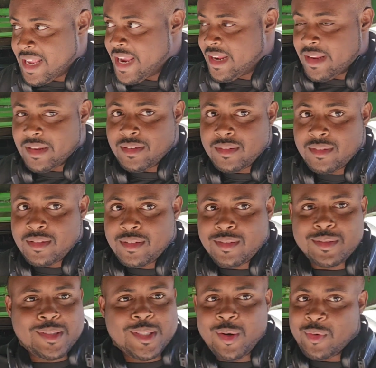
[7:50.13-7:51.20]
in it,
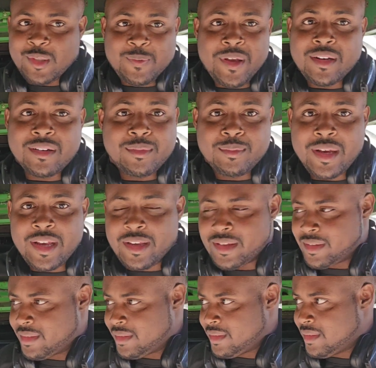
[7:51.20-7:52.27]
don't expect nothing back.
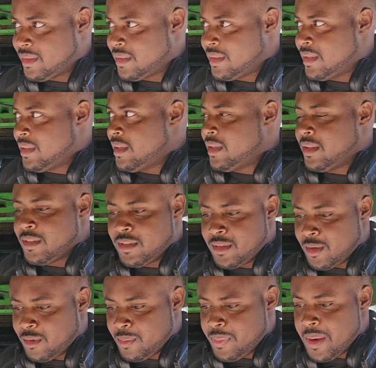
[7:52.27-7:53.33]

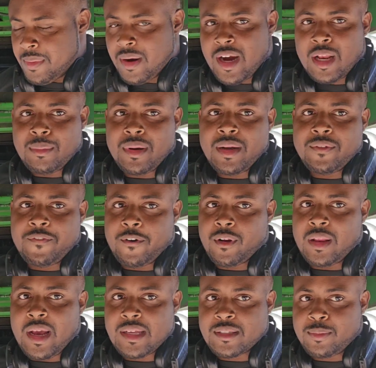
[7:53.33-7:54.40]
People talking about
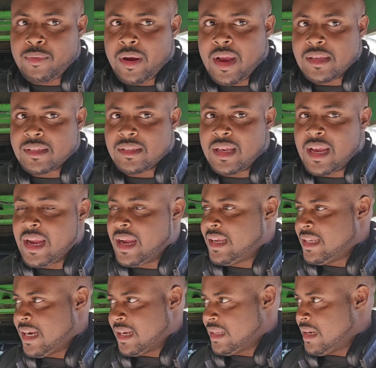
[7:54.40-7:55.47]
fertilizer prices high,
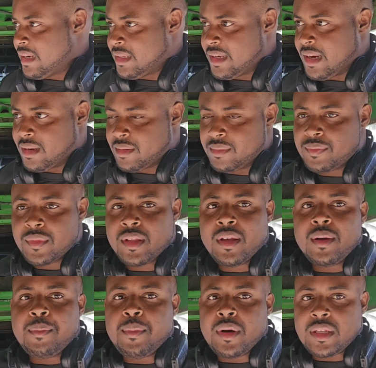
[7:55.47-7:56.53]
yada yada yada.
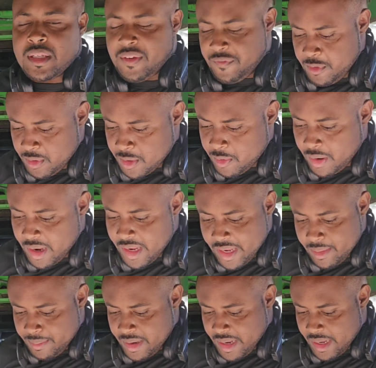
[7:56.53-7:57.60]
But if you can go out here
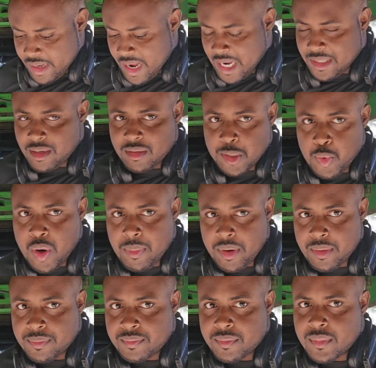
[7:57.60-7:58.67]
and buy $100 equipment,
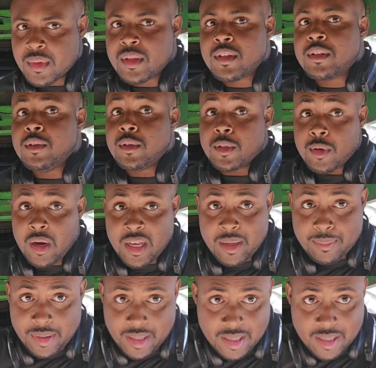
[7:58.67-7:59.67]
you can go out here and buy